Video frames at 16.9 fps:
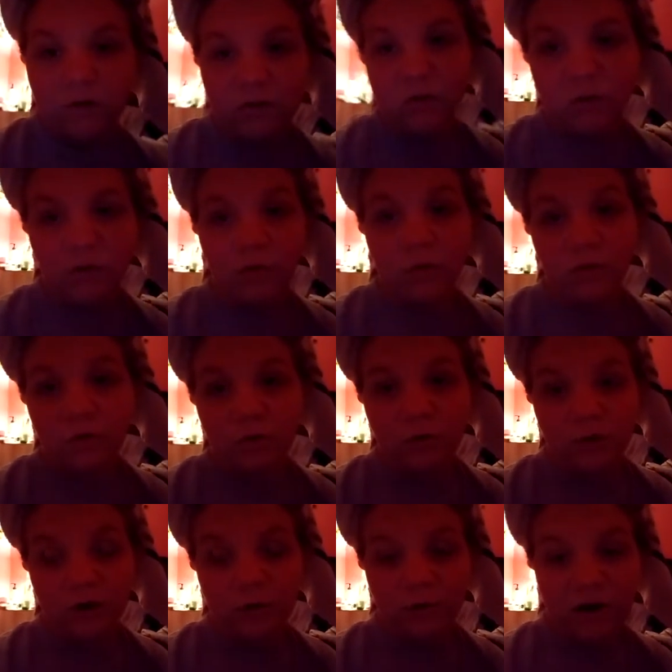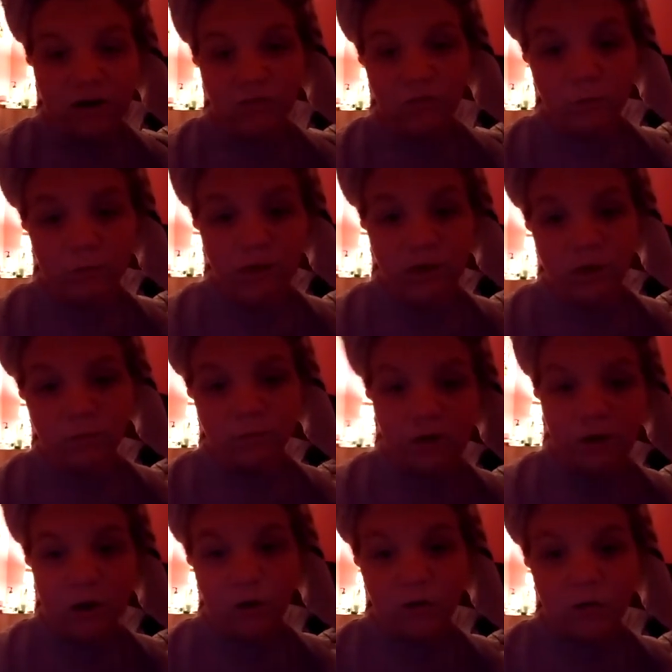to get ready for bed
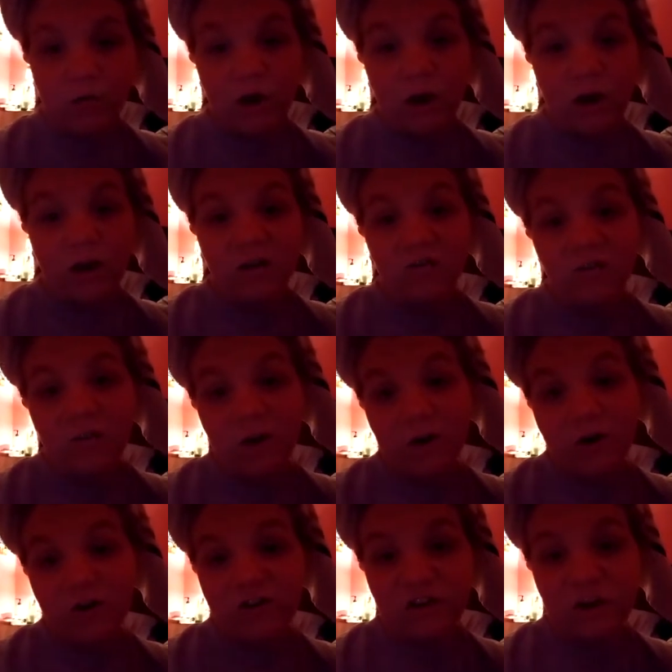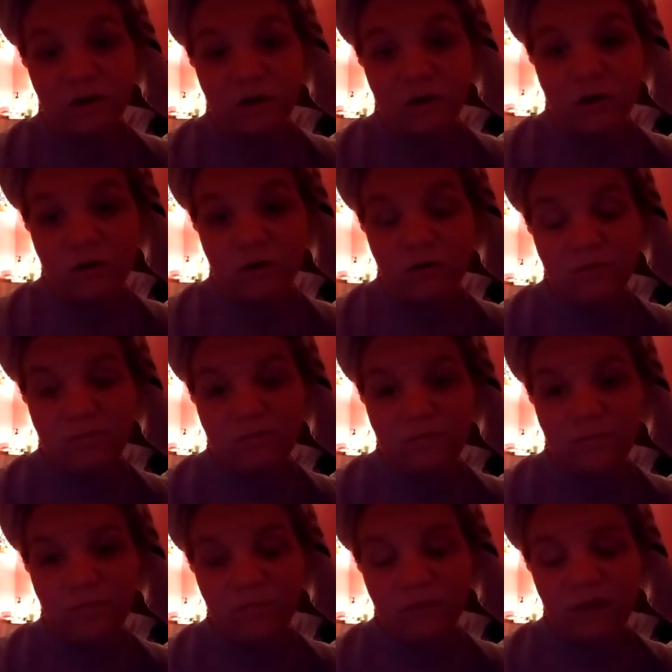because I am very tired.
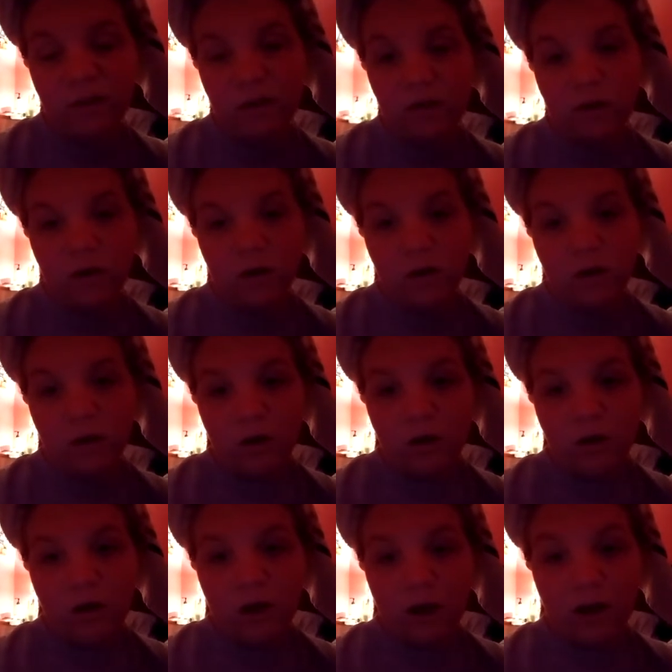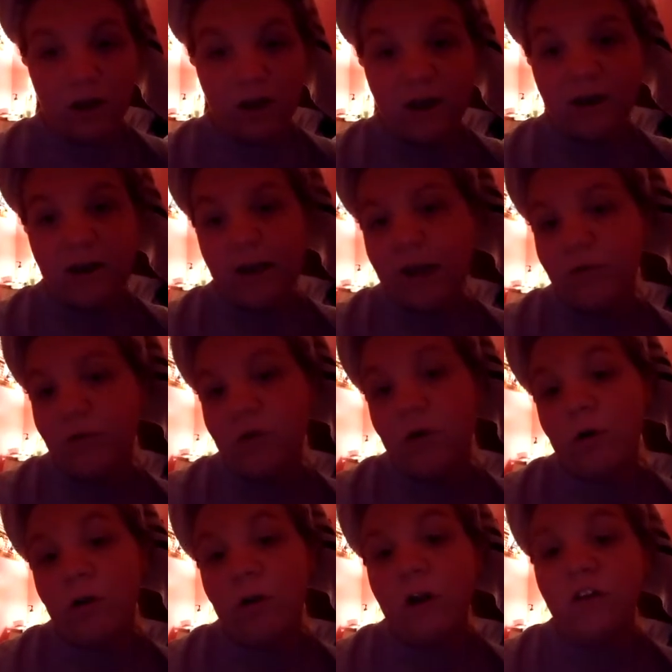I had a
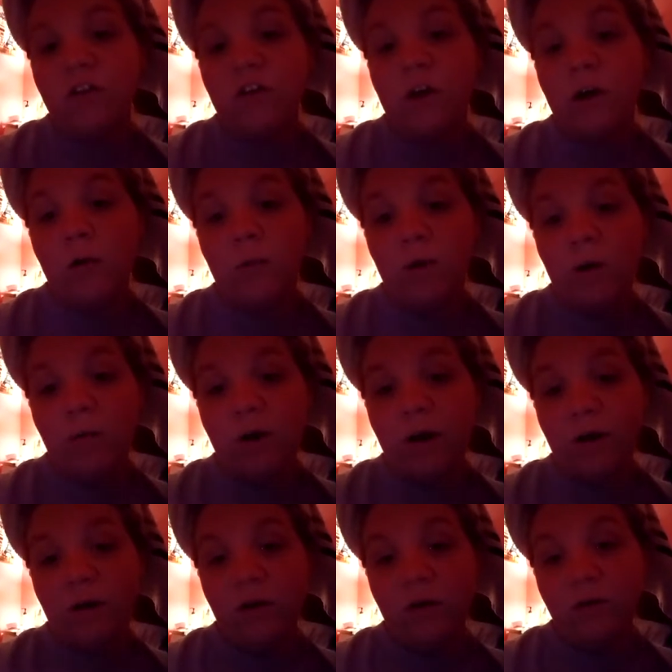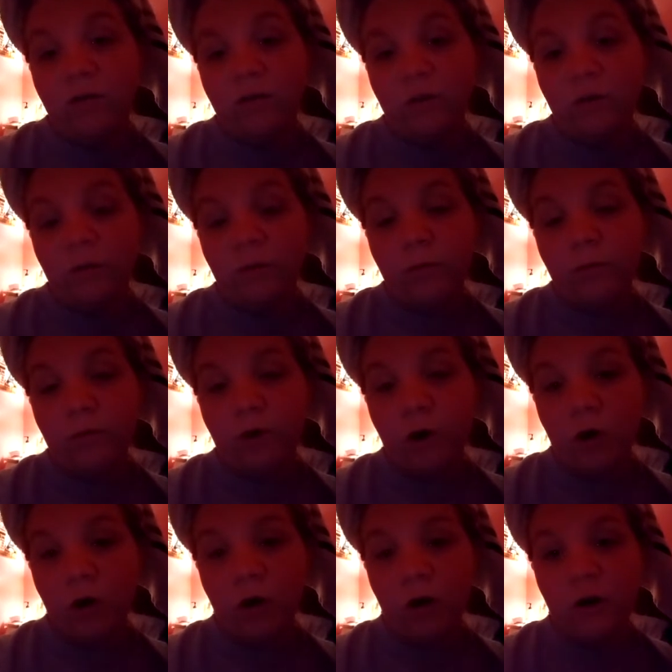cascara latte on my way to the
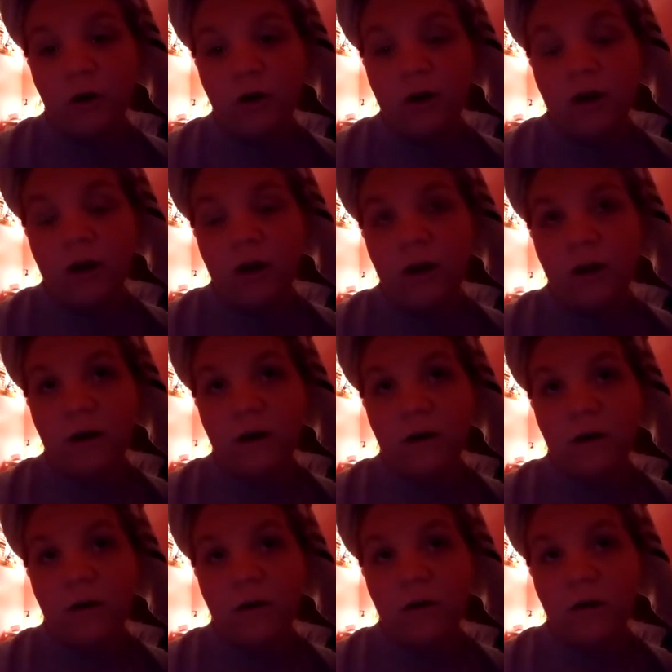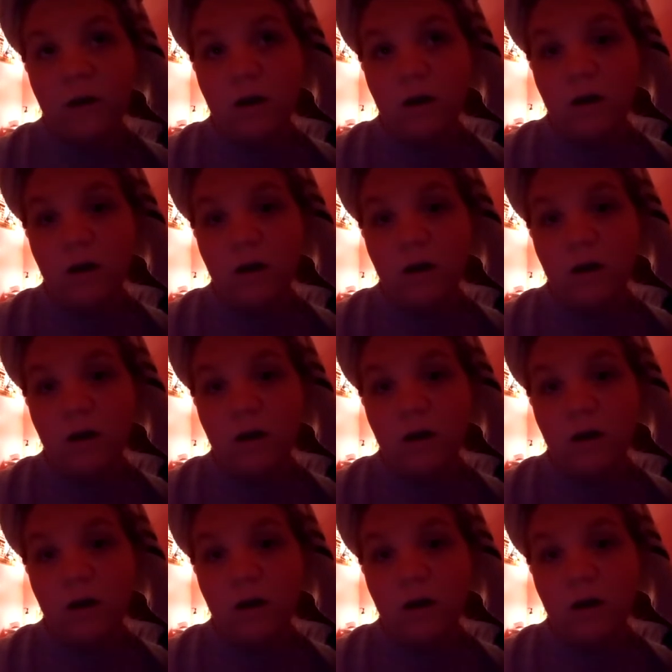con and